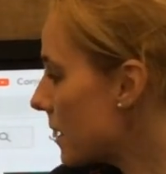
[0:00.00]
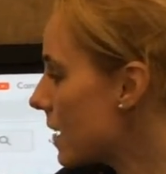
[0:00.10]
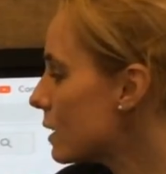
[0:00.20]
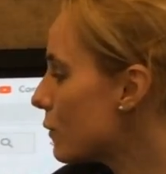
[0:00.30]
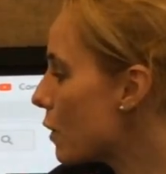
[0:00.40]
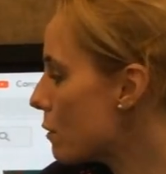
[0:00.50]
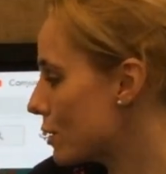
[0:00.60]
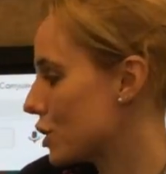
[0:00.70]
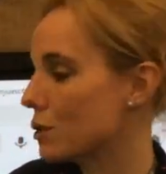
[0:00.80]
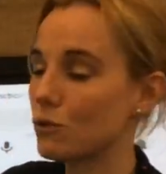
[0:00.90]
and it is for
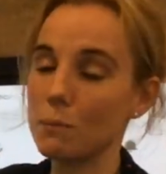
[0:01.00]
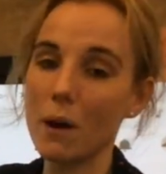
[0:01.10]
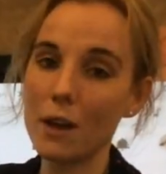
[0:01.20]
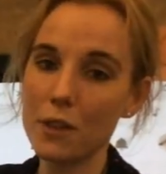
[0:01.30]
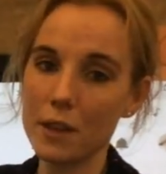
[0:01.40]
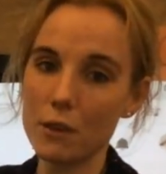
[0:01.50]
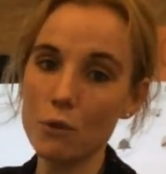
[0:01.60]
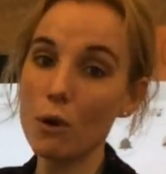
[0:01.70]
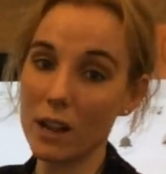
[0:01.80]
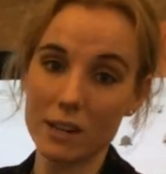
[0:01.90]
older children, but I think
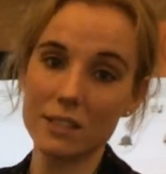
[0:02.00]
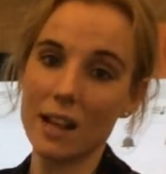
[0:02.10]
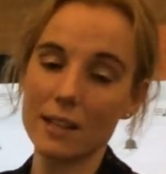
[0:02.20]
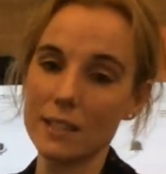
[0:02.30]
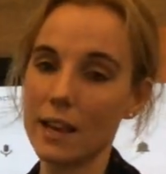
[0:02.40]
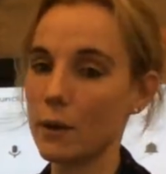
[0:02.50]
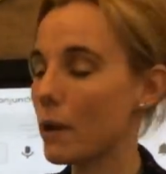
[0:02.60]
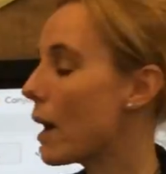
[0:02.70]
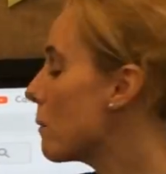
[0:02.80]
you'll understand it and it will